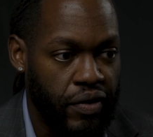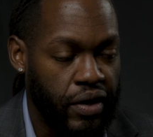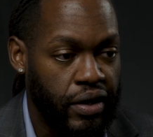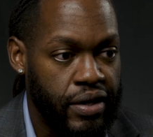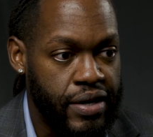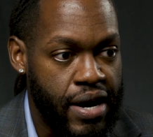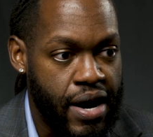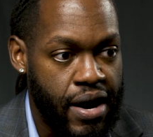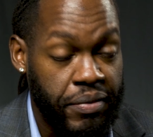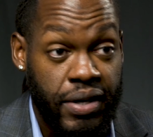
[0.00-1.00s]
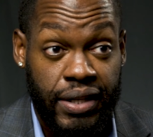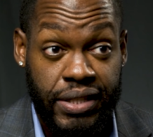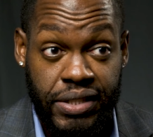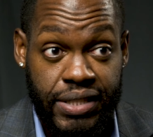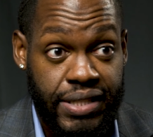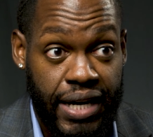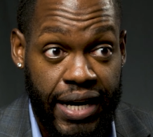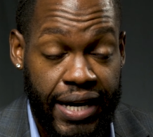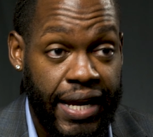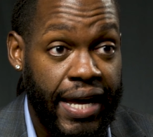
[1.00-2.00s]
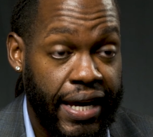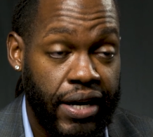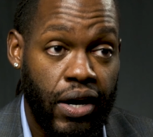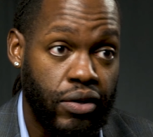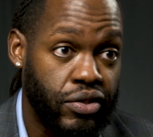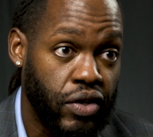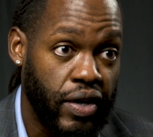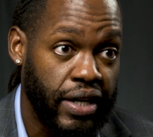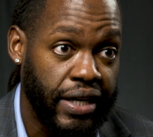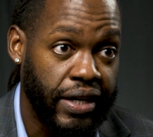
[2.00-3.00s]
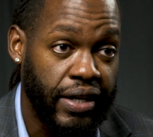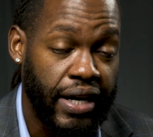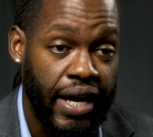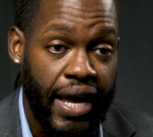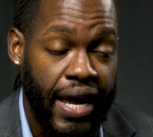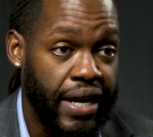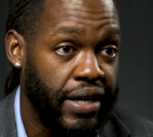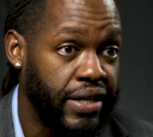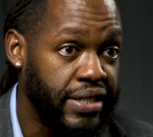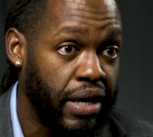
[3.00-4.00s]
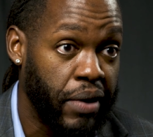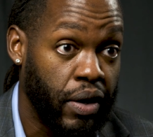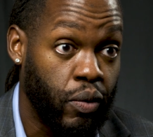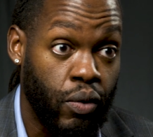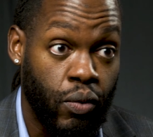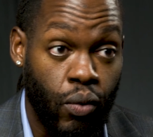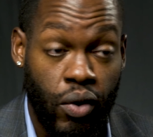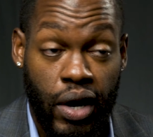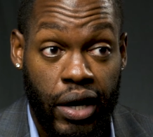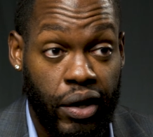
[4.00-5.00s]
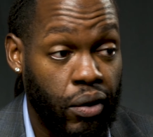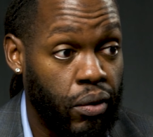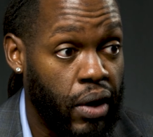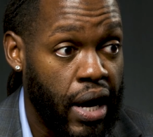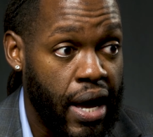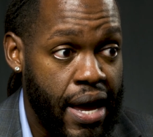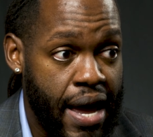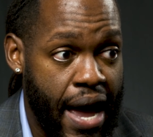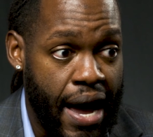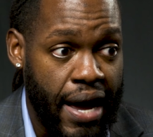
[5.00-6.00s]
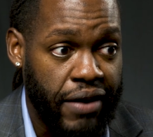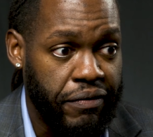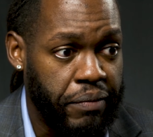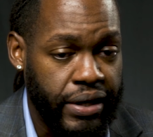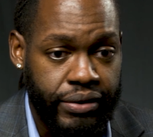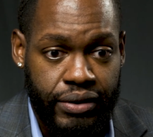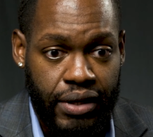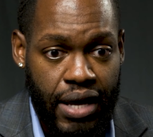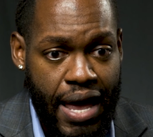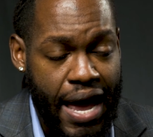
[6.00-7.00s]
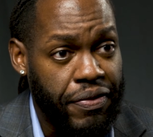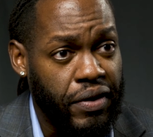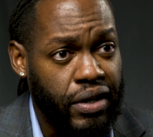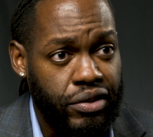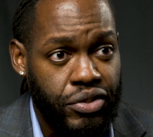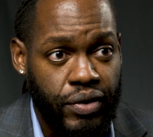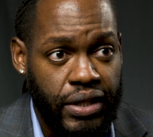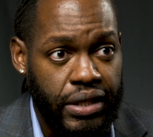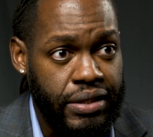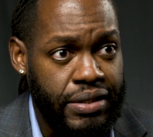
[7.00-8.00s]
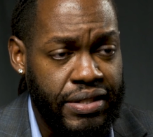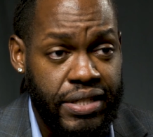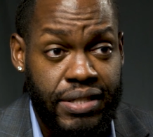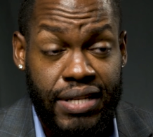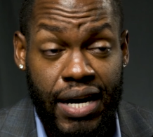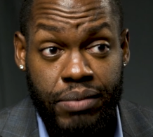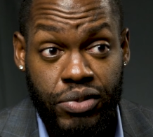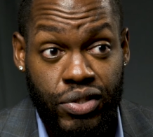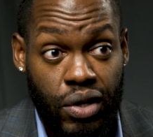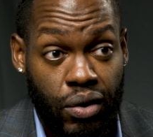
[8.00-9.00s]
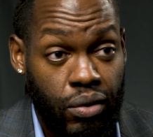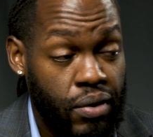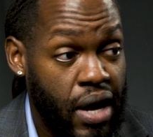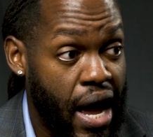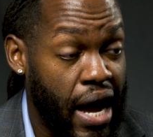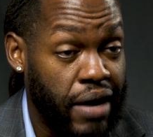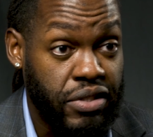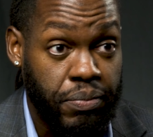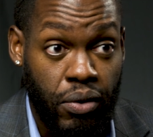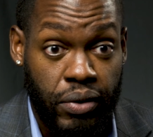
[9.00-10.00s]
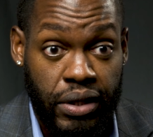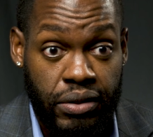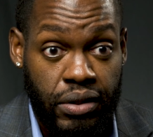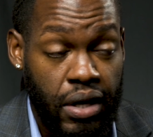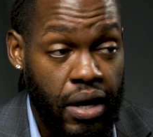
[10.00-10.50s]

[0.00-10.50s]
the collegiate side, it all started here. And it does not matter where I go. I have been out the country 10 times or so. I have spoken